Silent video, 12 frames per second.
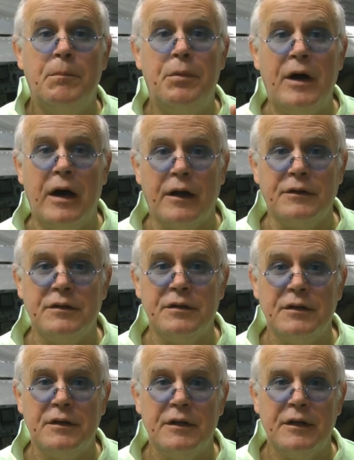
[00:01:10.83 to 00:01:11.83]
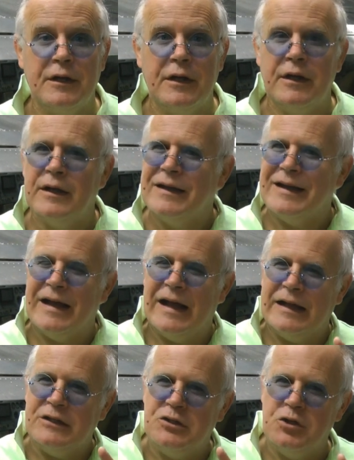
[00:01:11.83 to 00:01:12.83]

But I